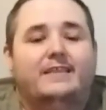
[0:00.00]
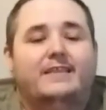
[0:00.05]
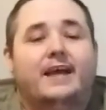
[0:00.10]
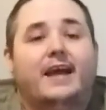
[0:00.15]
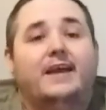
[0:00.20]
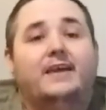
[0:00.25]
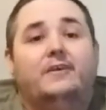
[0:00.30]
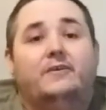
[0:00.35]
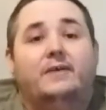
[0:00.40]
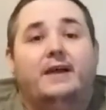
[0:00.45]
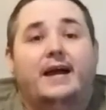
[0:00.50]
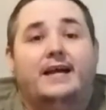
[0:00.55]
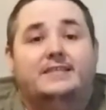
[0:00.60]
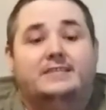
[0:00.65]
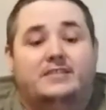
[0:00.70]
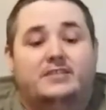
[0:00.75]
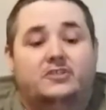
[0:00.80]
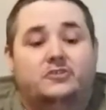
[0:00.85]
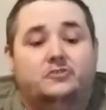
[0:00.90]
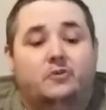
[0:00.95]
Thank you
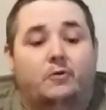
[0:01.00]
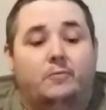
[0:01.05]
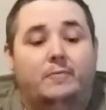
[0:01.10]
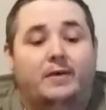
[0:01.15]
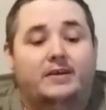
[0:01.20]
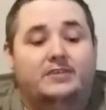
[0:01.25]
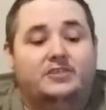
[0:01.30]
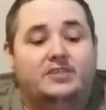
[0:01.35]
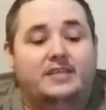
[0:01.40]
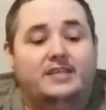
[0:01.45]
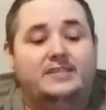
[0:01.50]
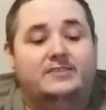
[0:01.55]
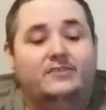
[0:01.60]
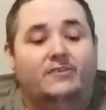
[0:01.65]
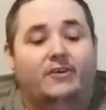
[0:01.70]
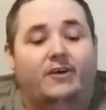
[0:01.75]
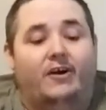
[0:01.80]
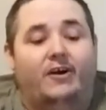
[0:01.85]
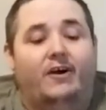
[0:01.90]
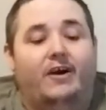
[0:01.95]
guys so much. These
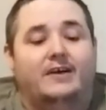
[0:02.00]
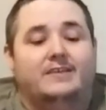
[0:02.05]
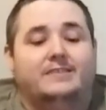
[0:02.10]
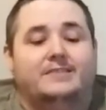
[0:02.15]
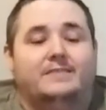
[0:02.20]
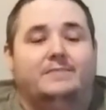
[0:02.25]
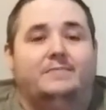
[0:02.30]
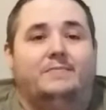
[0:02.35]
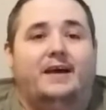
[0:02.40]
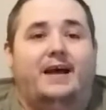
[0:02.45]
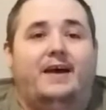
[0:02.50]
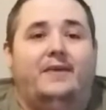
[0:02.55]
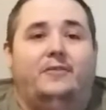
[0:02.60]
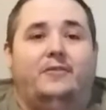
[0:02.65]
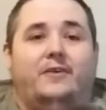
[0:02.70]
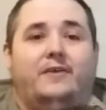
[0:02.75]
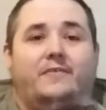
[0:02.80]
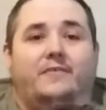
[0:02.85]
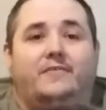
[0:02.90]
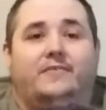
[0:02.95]
are awesome,
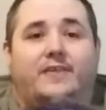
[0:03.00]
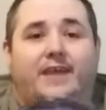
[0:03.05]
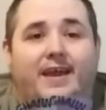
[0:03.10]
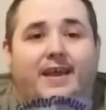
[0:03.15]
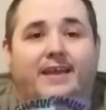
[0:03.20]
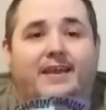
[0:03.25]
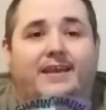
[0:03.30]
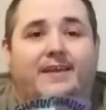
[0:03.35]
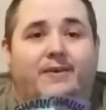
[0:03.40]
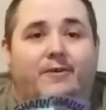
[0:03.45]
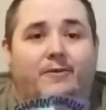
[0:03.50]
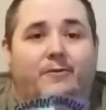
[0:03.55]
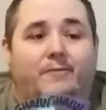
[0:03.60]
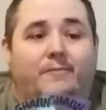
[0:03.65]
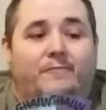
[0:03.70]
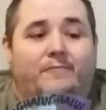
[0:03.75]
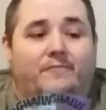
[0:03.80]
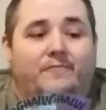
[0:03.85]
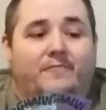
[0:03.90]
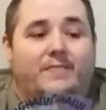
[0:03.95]
Beth. Thank you.
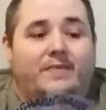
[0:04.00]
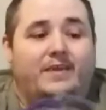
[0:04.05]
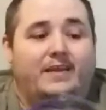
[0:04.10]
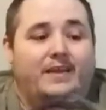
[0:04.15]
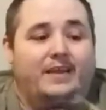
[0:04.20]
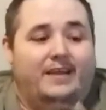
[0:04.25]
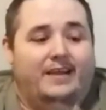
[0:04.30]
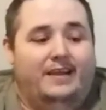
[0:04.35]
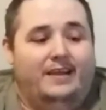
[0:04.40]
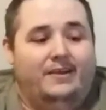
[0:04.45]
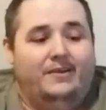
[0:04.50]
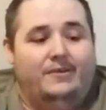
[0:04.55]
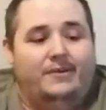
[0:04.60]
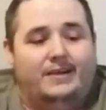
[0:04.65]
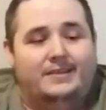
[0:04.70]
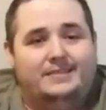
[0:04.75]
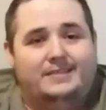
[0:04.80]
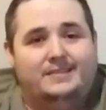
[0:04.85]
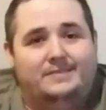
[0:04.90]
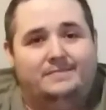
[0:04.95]
Thank you guys.
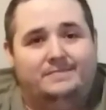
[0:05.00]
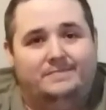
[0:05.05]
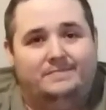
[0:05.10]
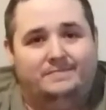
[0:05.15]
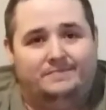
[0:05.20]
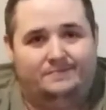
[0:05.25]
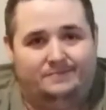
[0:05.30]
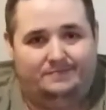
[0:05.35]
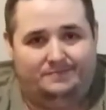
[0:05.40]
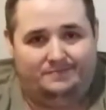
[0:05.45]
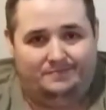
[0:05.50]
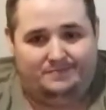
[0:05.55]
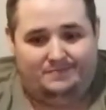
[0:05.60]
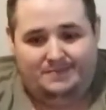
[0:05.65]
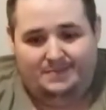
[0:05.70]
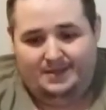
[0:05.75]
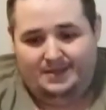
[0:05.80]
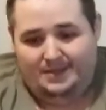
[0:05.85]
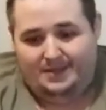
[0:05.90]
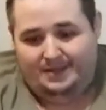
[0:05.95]
Chris,
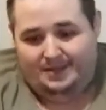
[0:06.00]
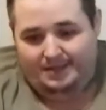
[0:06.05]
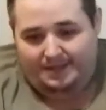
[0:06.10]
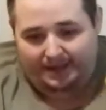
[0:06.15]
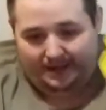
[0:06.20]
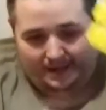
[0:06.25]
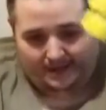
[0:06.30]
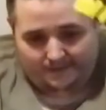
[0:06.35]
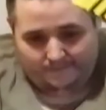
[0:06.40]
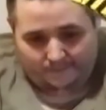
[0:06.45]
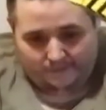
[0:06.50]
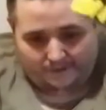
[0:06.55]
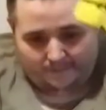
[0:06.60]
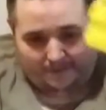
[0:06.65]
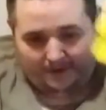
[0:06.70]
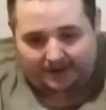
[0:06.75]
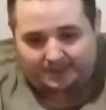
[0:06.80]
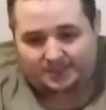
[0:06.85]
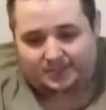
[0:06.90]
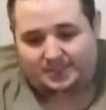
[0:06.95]
thank you
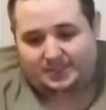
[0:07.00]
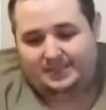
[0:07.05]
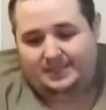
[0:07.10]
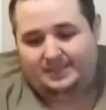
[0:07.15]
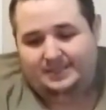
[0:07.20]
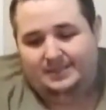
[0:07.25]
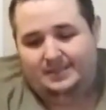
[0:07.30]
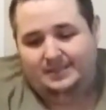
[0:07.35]
very much.